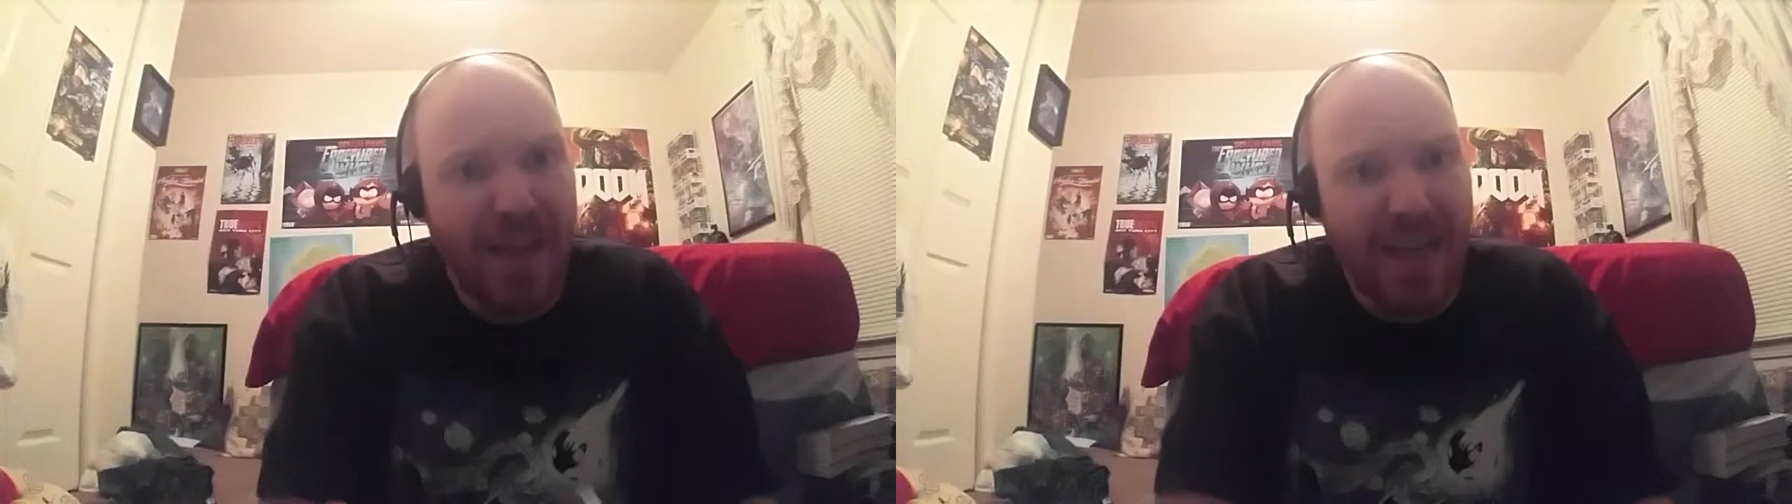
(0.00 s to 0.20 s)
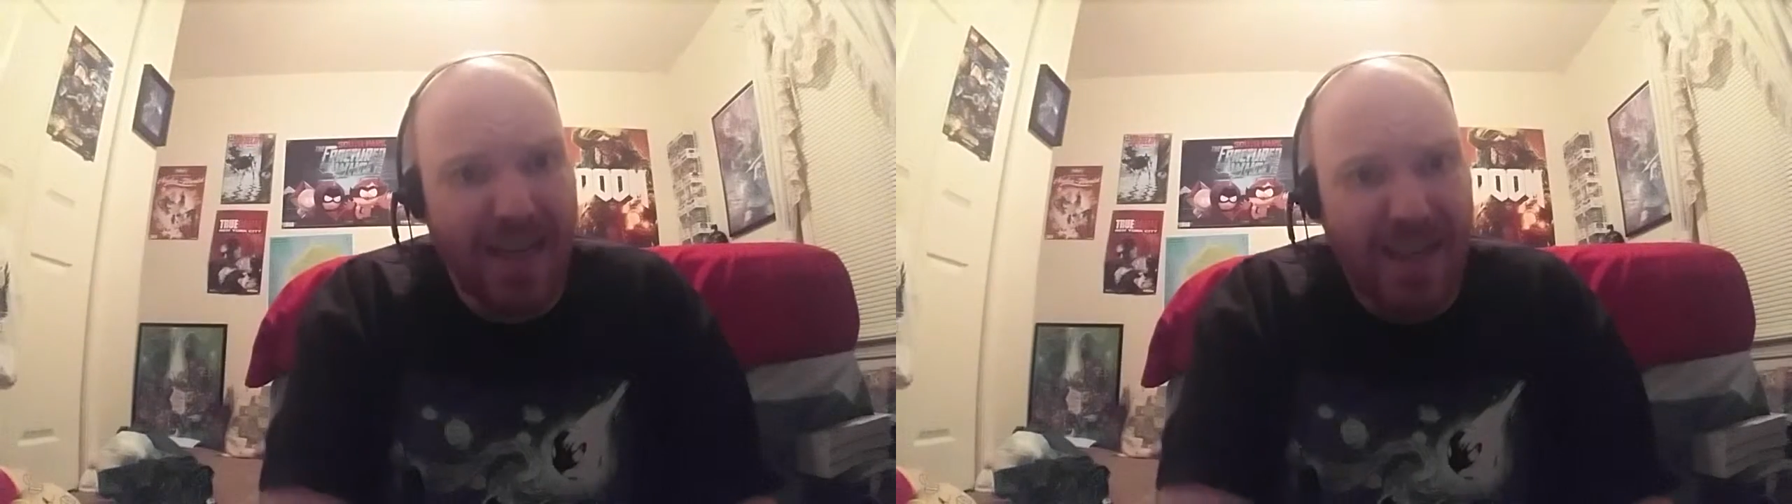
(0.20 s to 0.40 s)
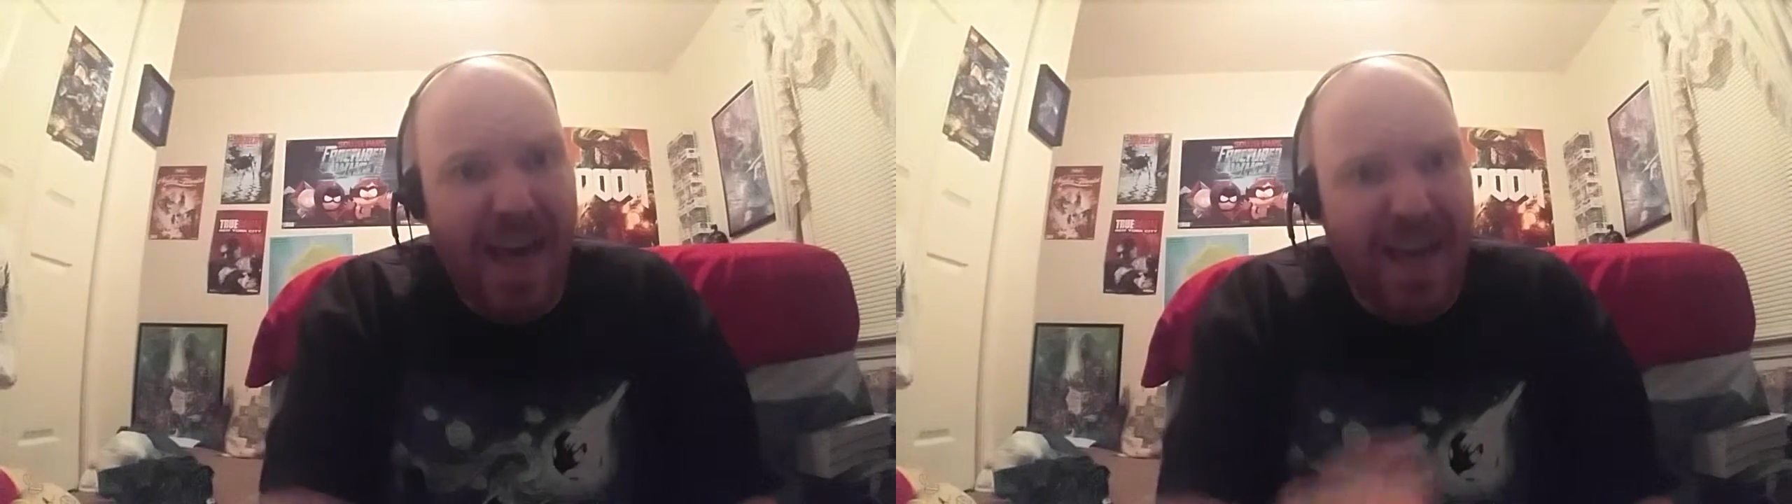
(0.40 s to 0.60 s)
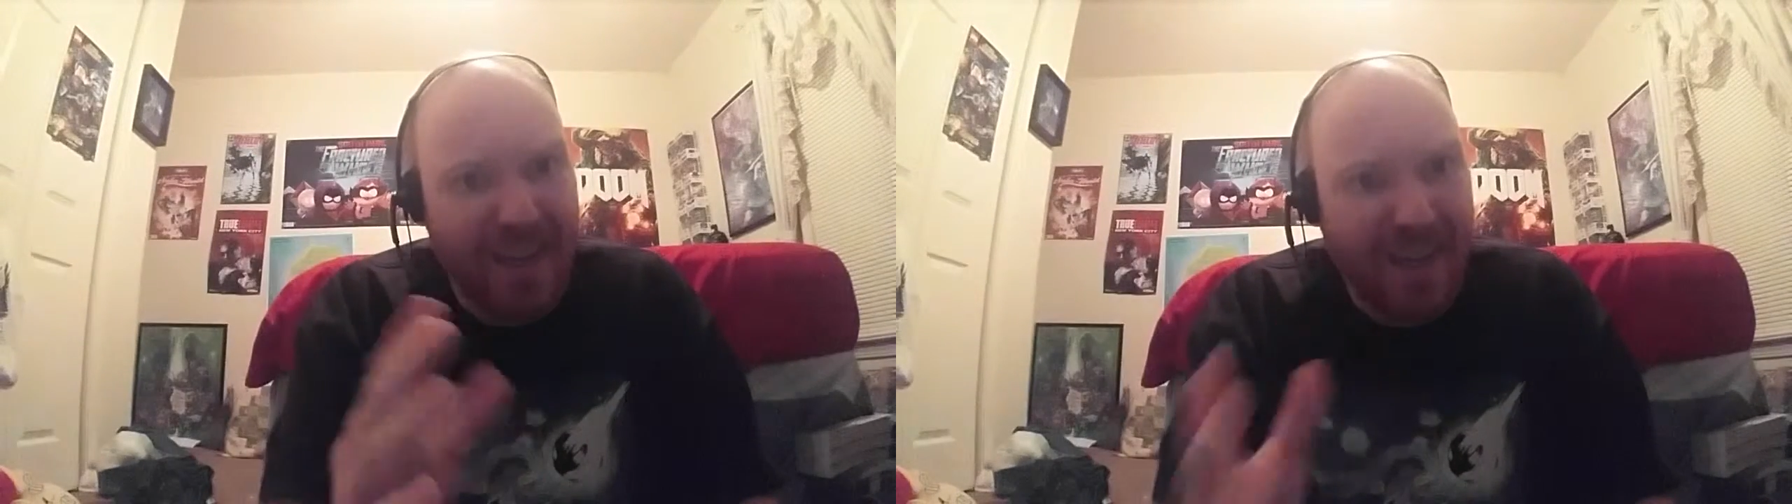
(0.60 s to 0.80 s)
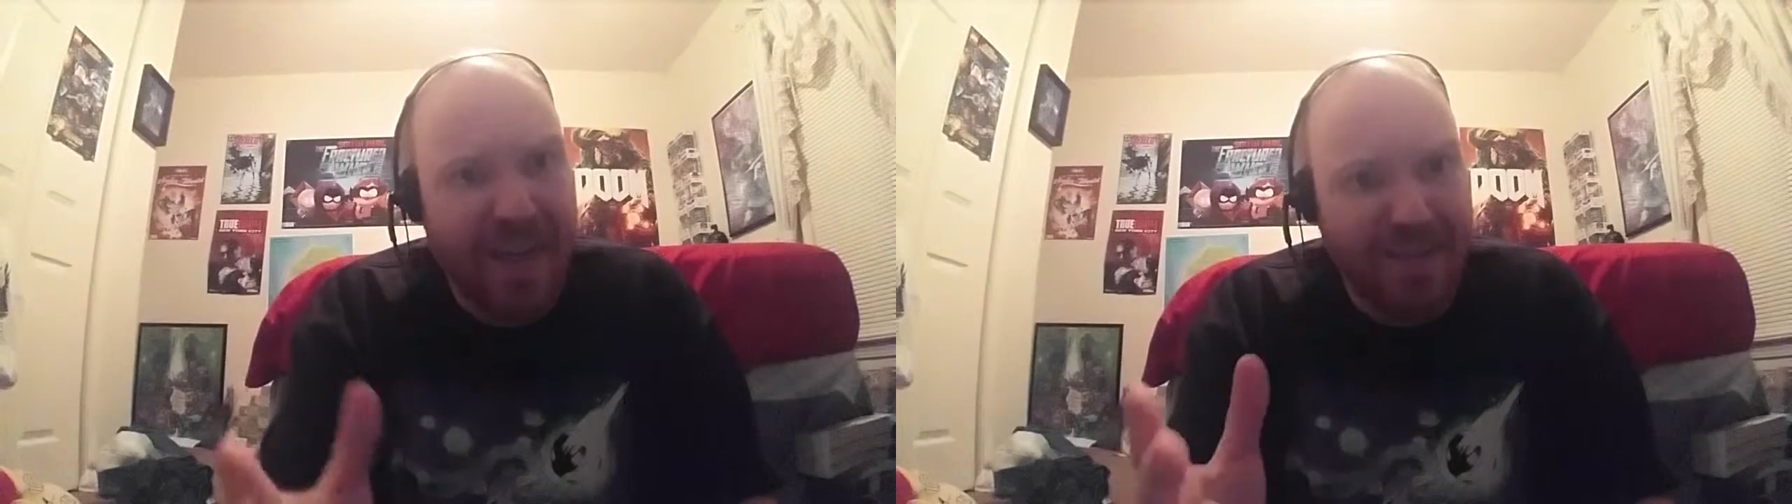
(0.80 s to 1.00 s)
in that
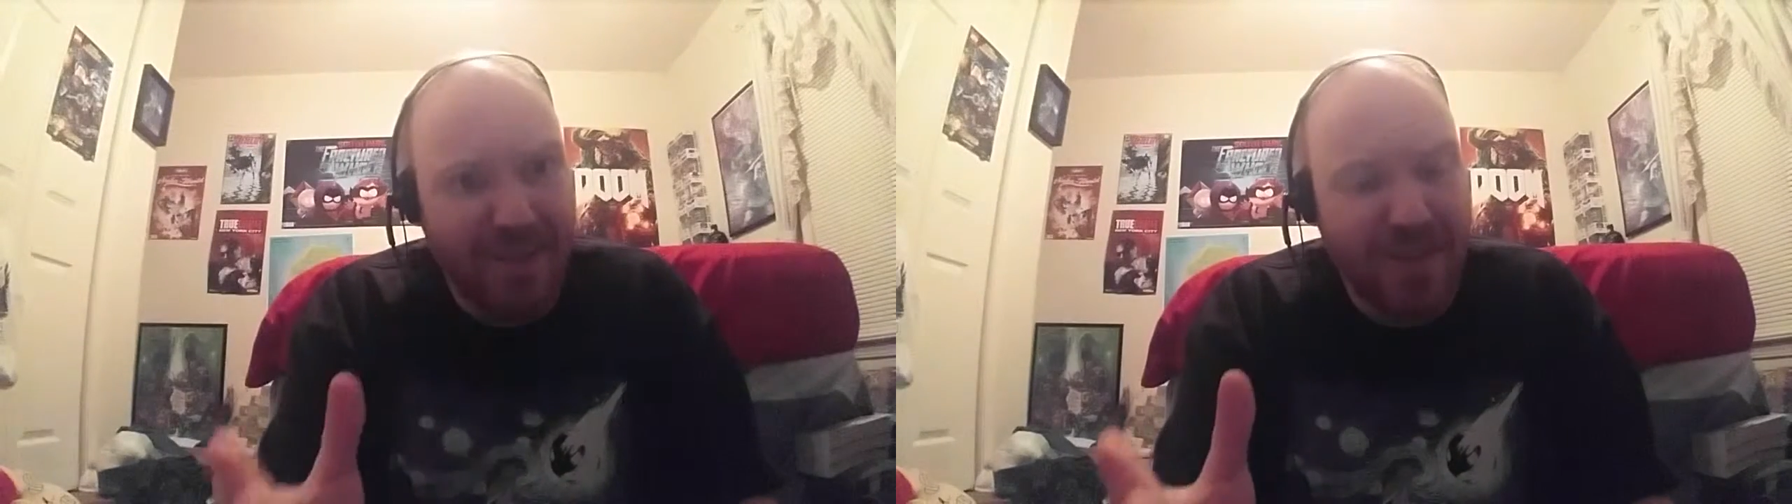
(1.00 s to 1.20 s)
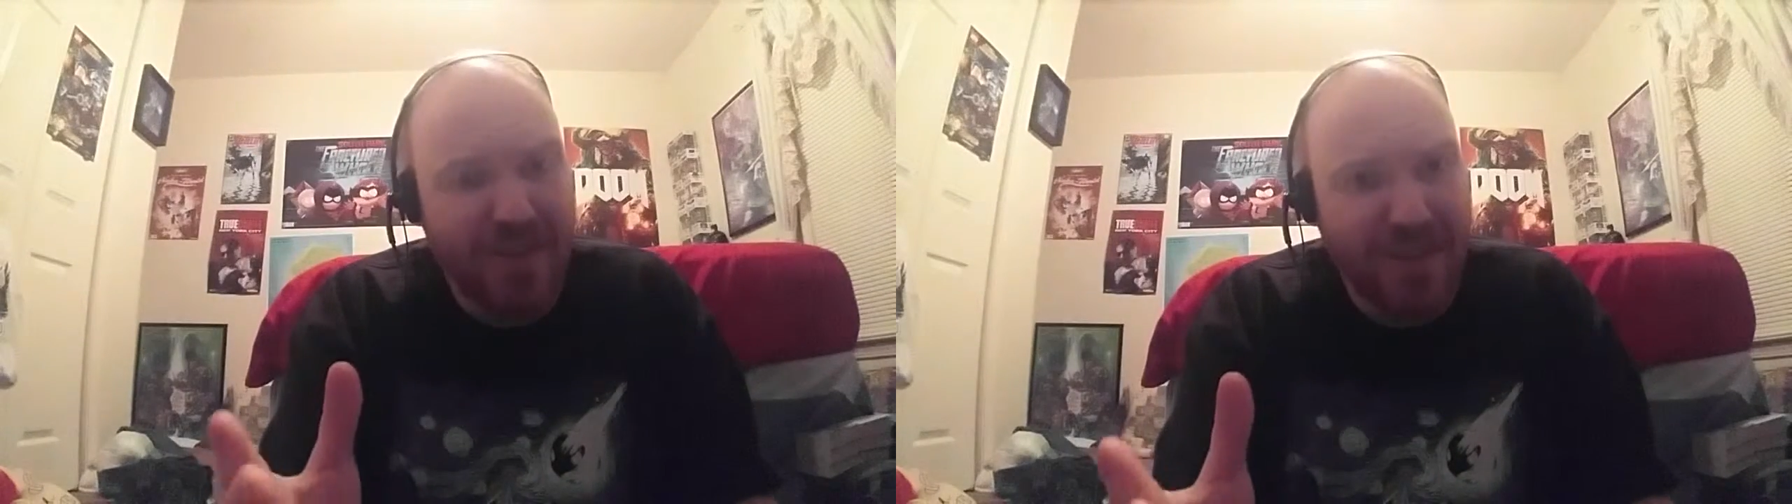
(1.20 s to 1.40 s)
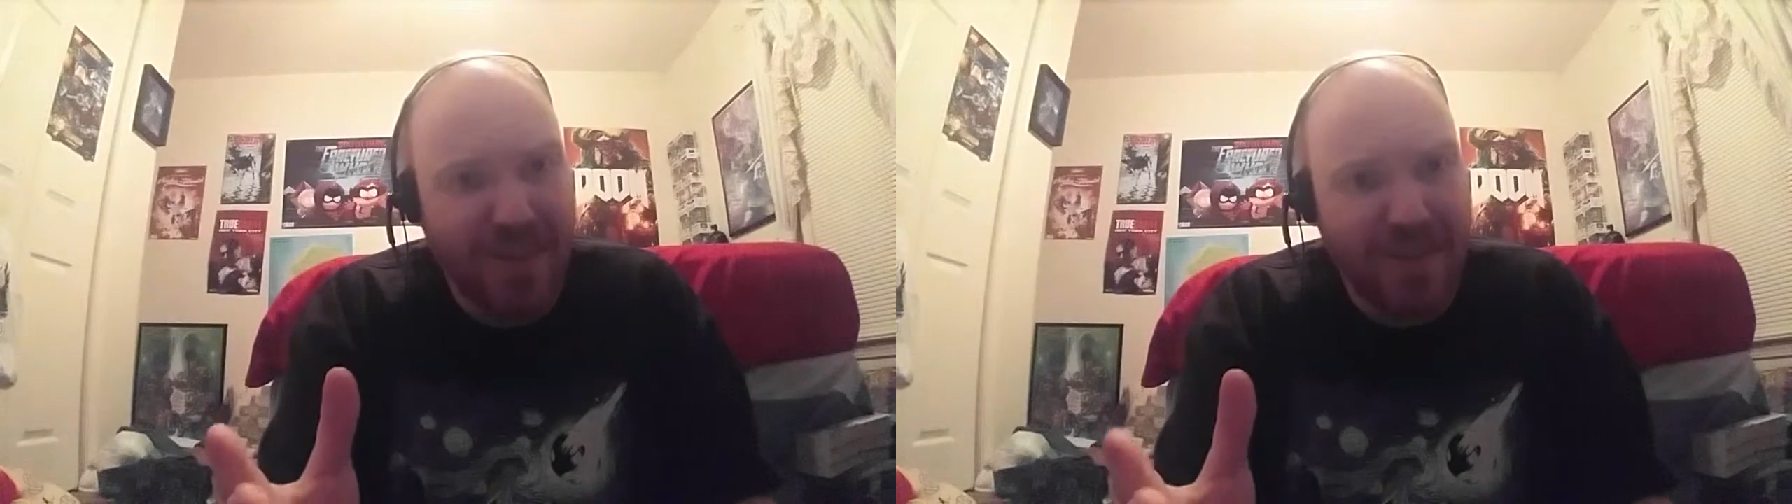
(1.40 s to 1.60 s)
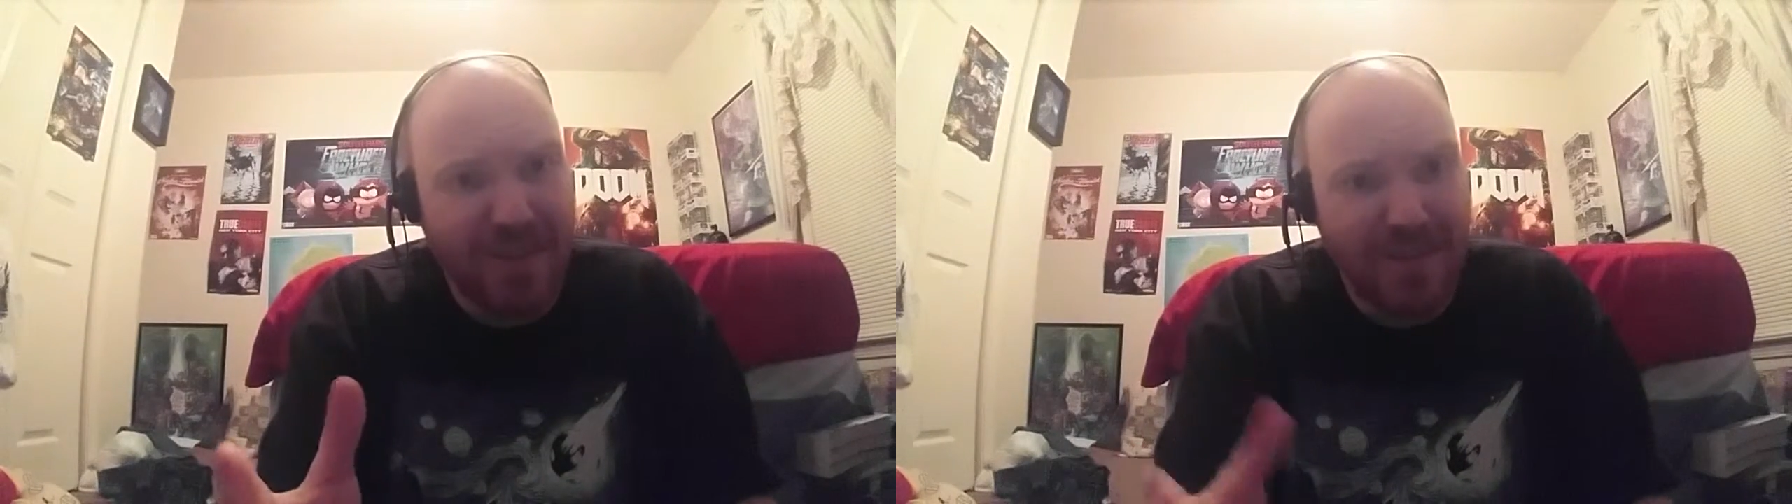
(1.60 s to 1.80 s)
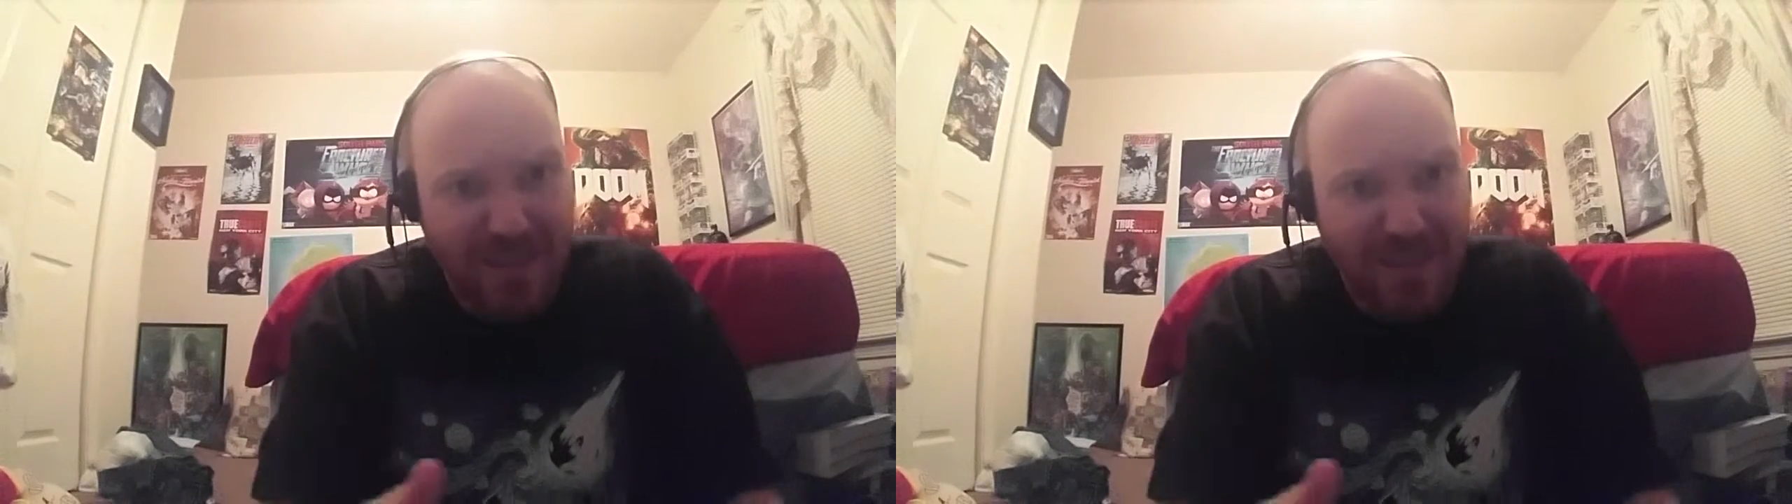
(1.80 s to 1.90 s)
kind of this sense.